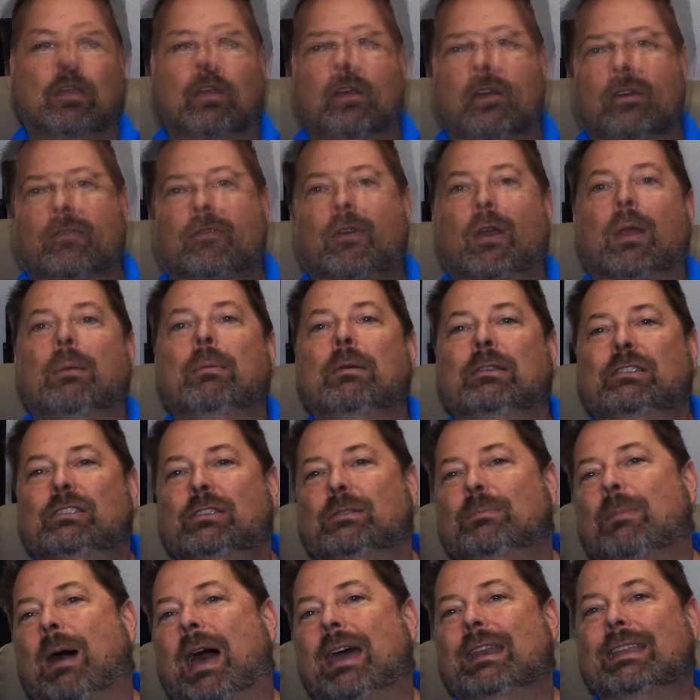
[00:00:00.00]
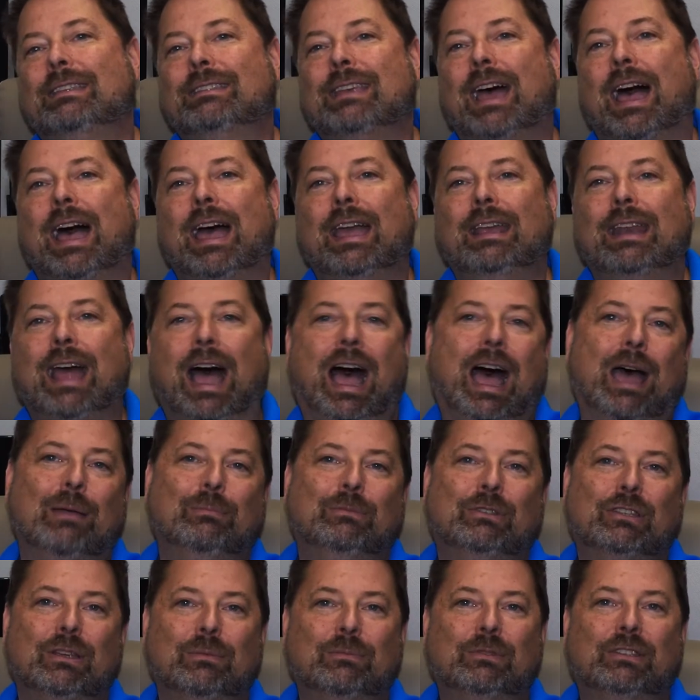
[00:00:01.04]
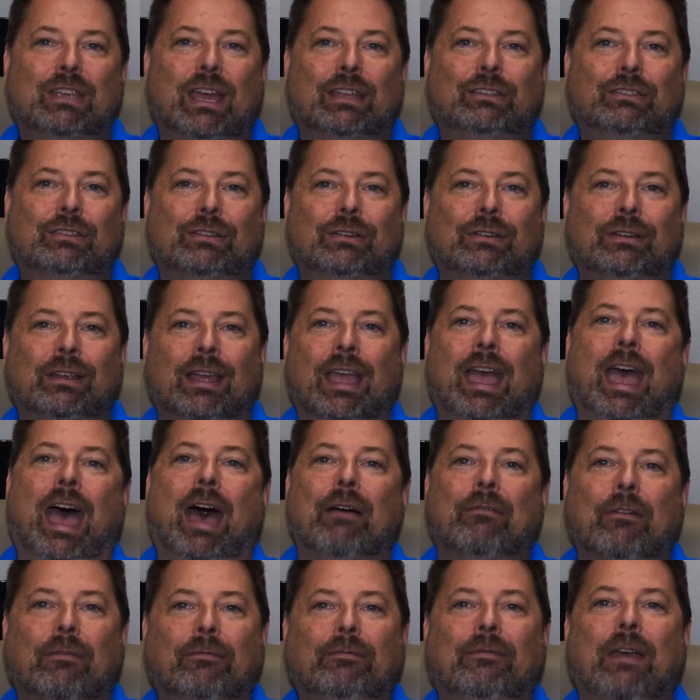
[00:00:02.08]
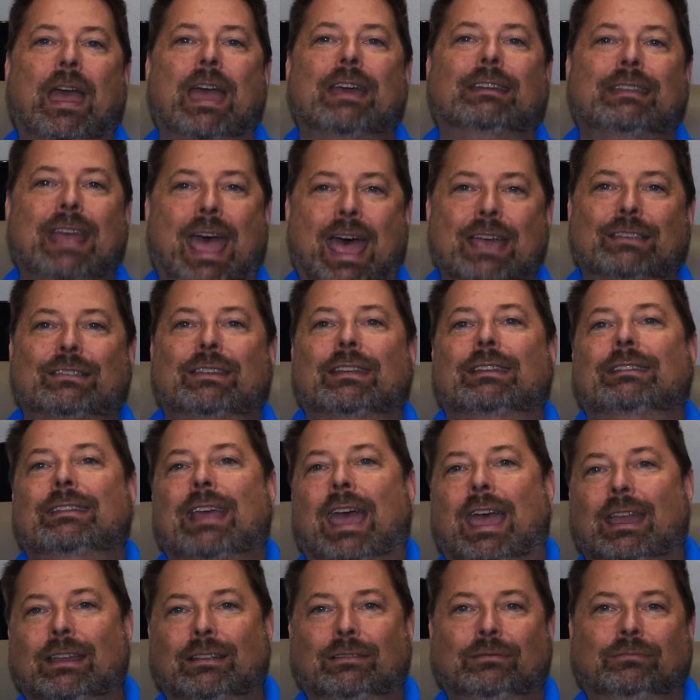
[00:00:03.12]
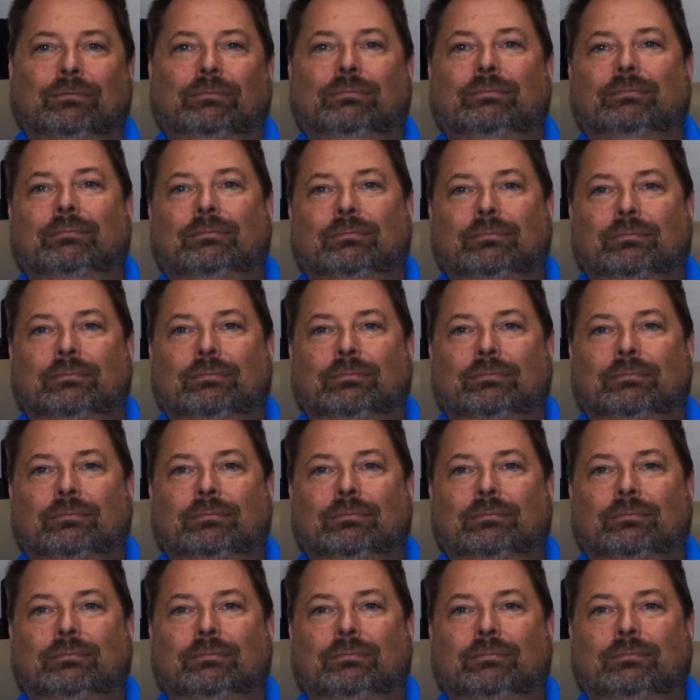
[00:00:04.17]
For Images by Design, I'm Jim Setzer. Have a fantastic day.